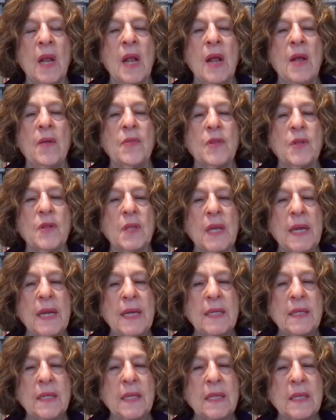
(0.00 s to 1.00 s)
And
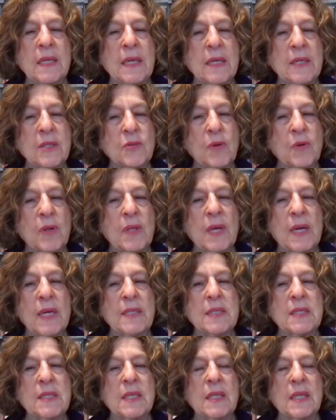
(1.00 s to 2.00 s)
the
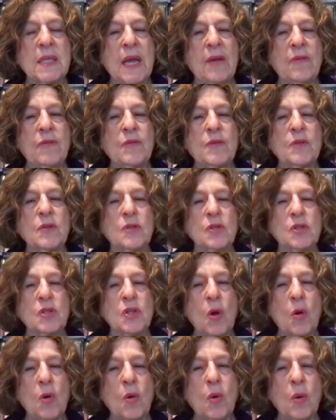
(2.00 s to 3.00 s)
Israelites left
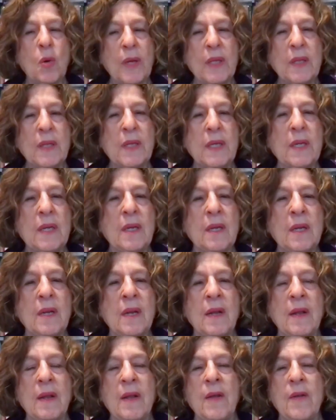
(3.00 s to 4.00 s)
so quickly
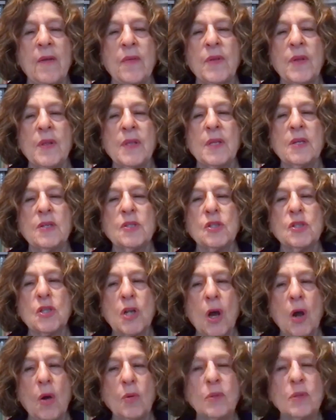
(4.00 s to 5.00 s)
that there's
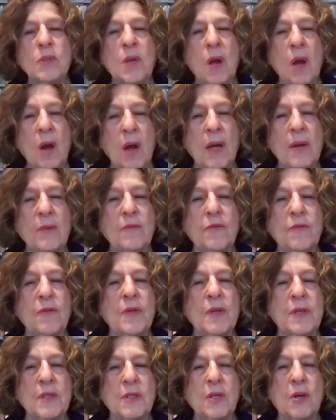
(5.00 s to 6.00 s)
no time for
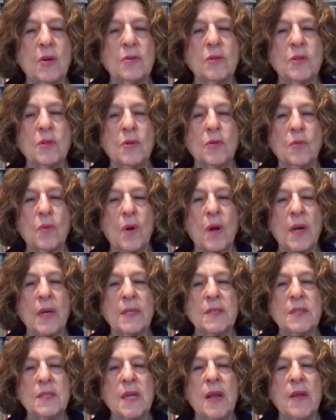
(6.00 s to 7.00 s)
their dough to
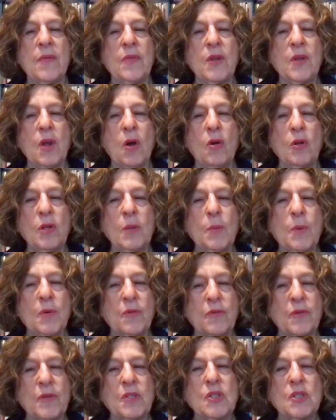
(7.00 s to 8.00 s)
rise, and the only
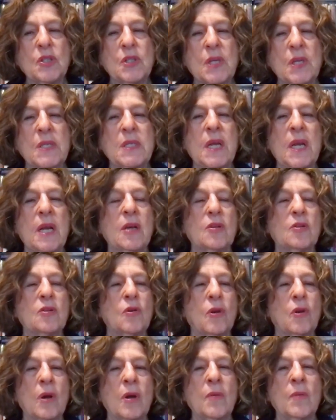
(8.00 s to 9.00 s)
provisions they take
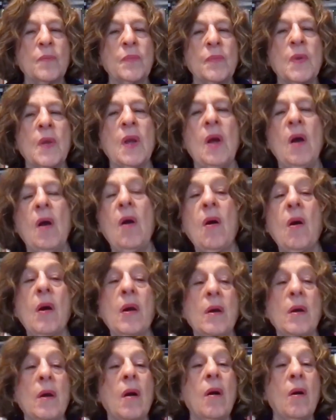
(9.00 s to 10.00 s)
along
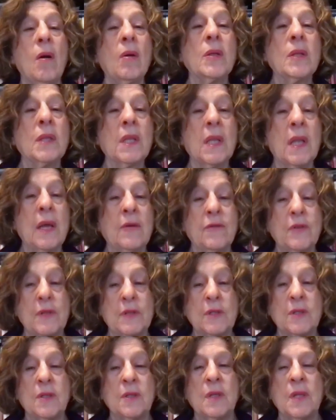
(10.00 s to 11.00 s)
are
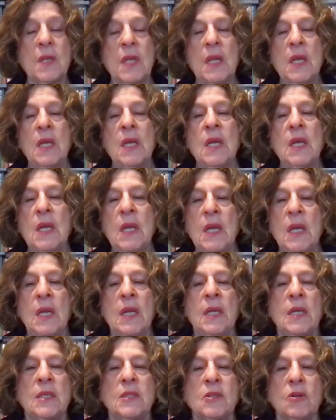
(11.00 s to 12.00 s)
unleavened.
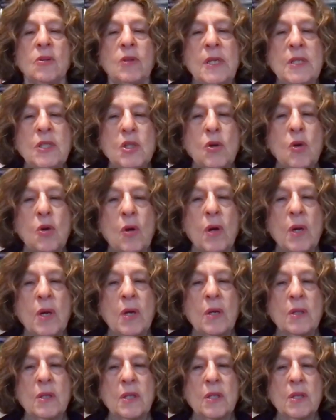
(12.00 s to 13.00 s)
So let's talk
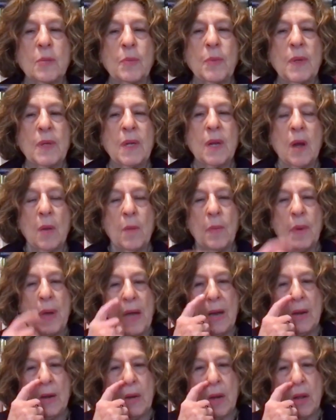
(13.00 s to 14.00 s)
a little bit
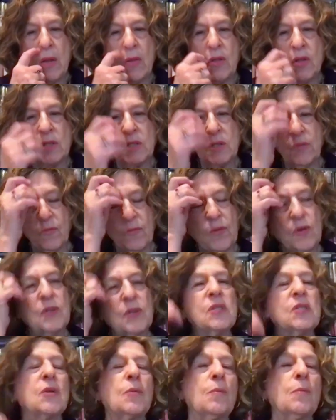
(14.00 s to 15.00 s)
about this
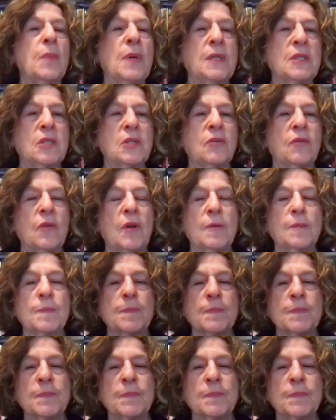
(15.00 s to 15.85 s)
first mitzvah.